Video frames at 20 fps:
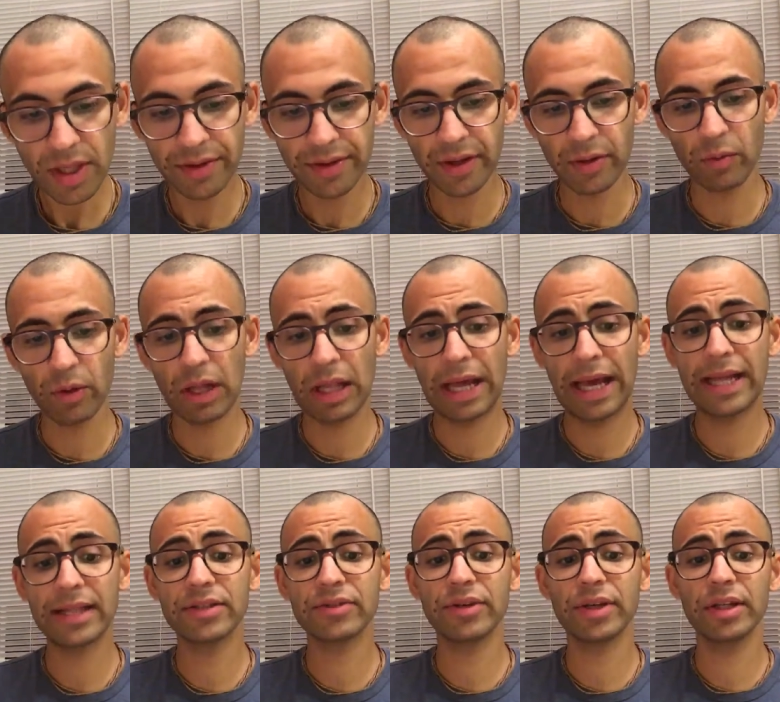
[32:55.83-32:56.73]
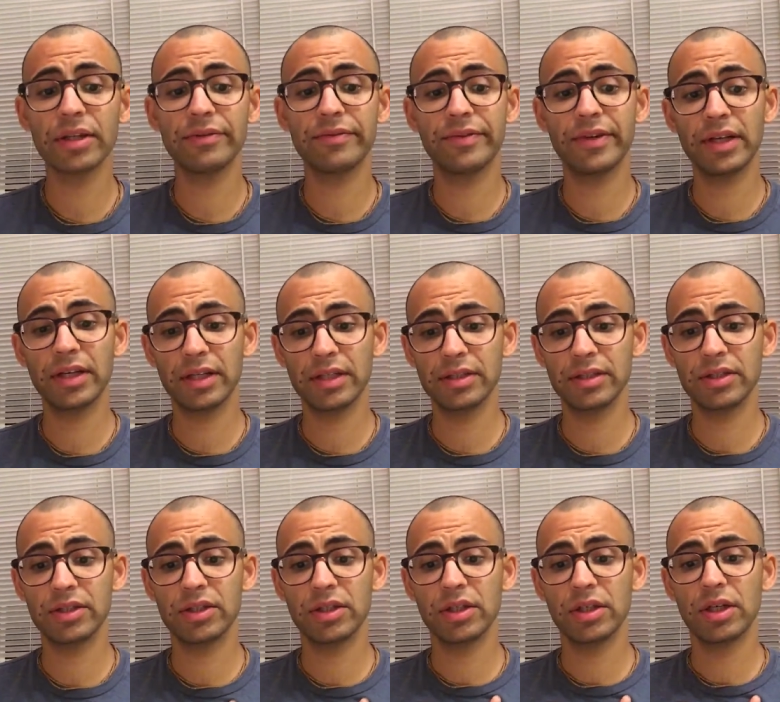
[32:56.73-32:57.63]
while entering the
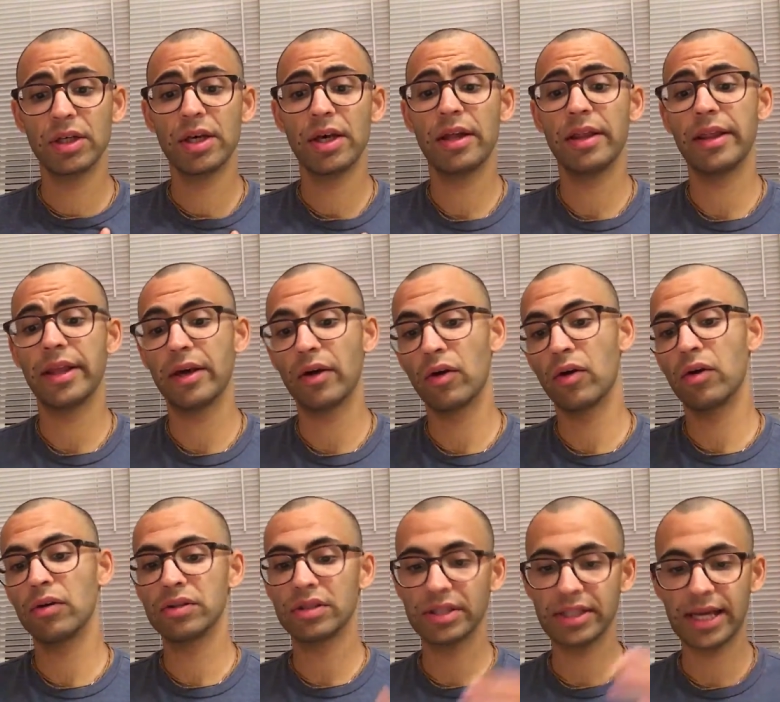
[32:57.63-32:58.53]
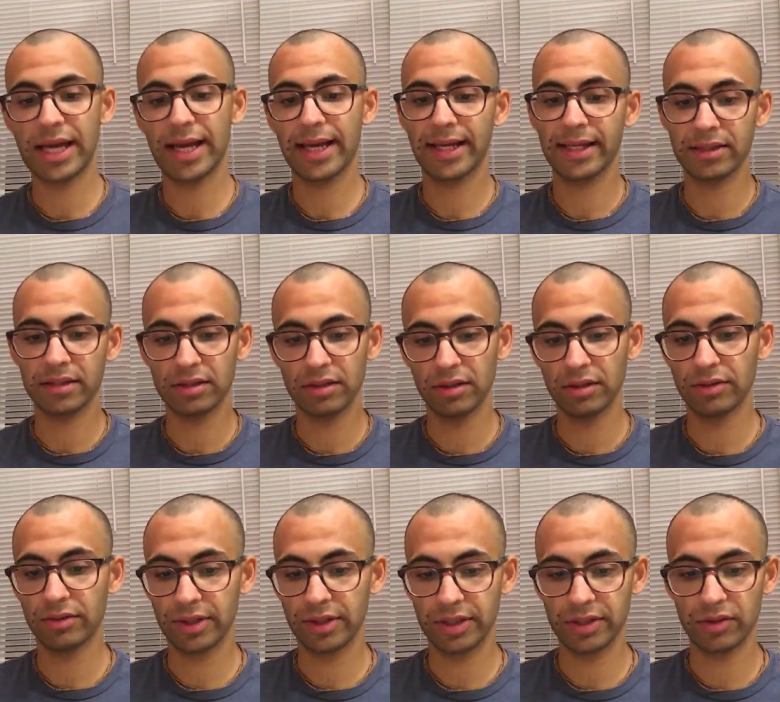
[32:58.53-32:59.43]
village, they all sang his
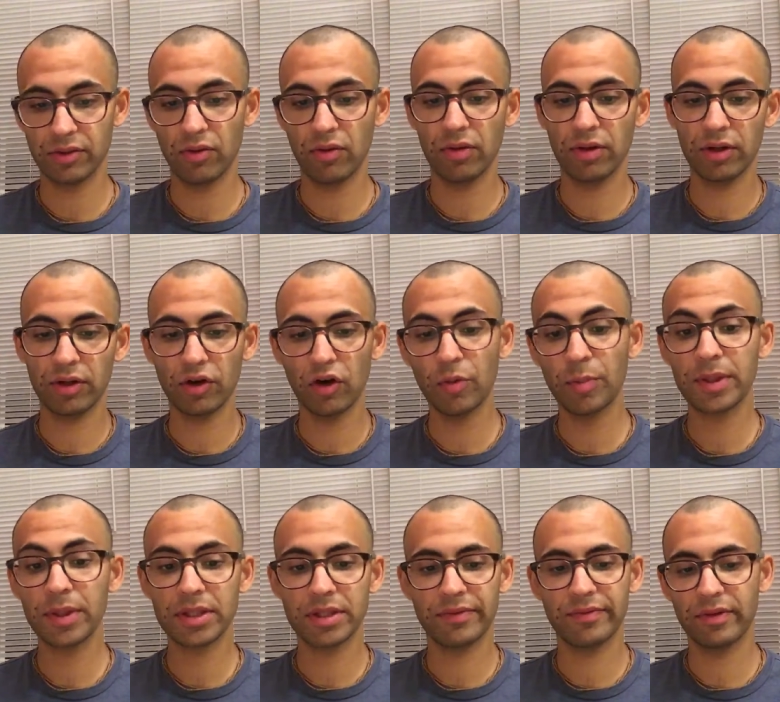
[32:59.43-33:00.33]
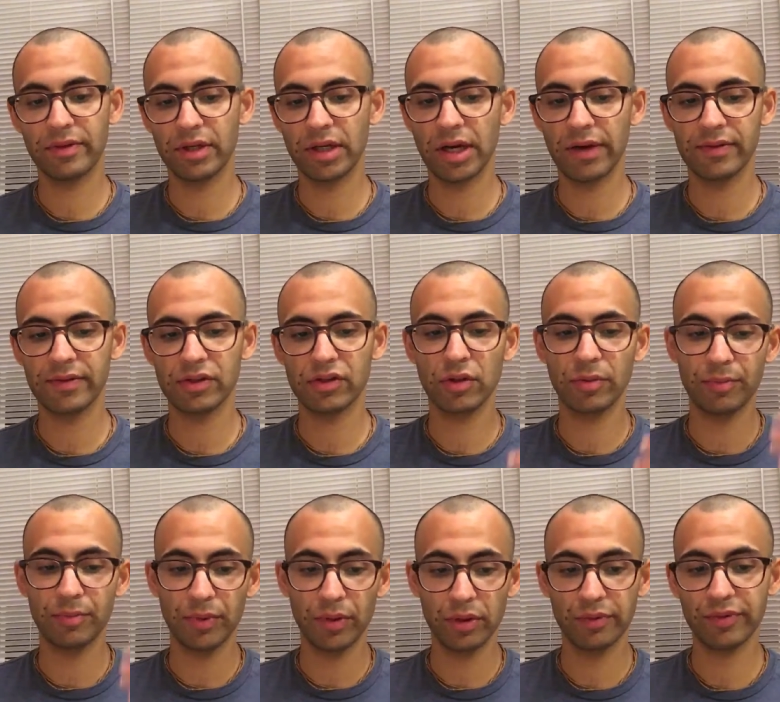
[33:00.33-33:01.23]
glories. All the gopis in Vrindavan saw
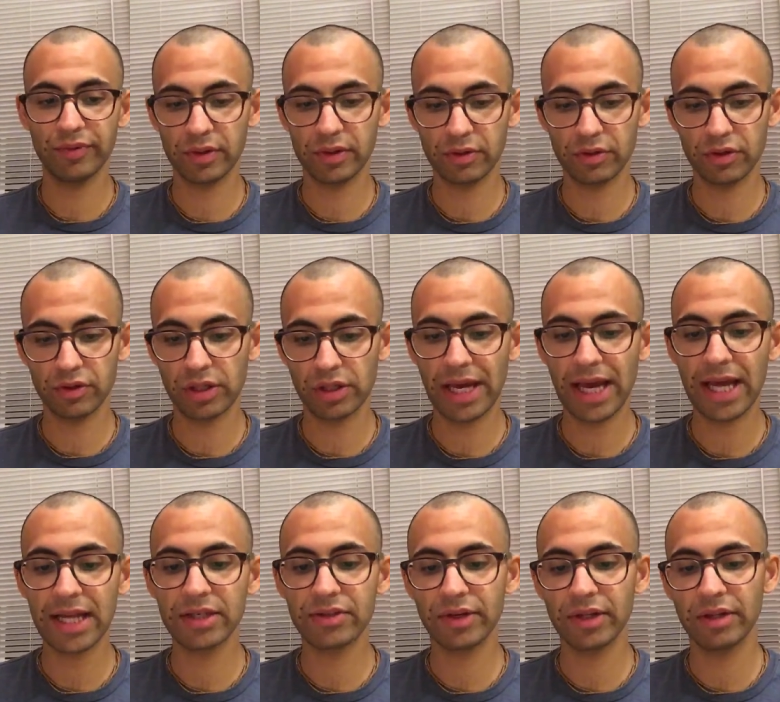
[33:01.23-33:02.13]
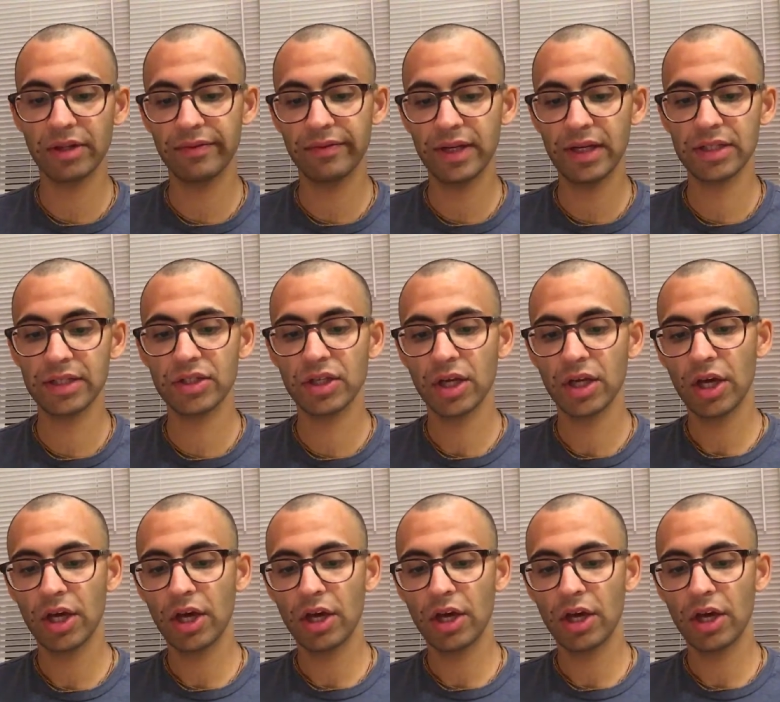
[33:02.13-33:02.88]
beautiful Krishna entering the village.